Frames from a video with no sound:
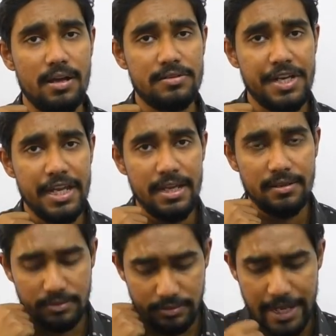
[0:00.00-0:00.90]

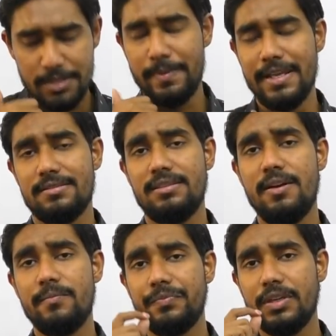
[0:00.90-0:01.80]
GD takes place.
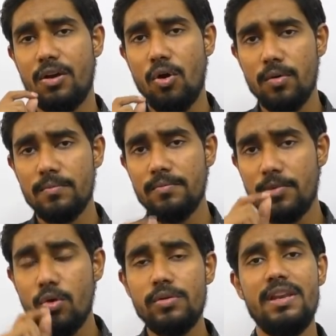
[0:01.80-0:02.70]
The
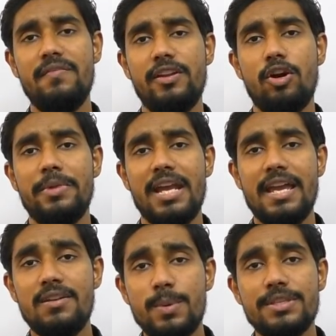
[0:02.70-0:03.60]
only
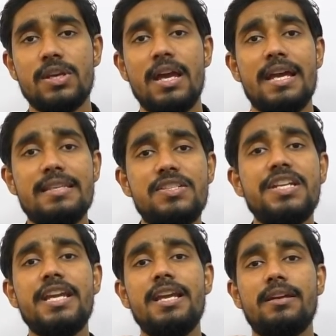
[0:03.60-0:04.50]
phenomena in which
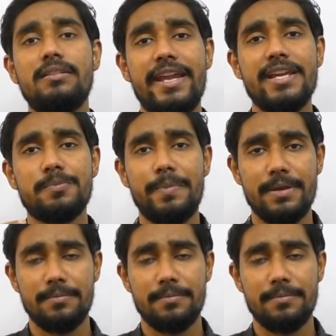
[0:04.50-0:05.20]
GD takes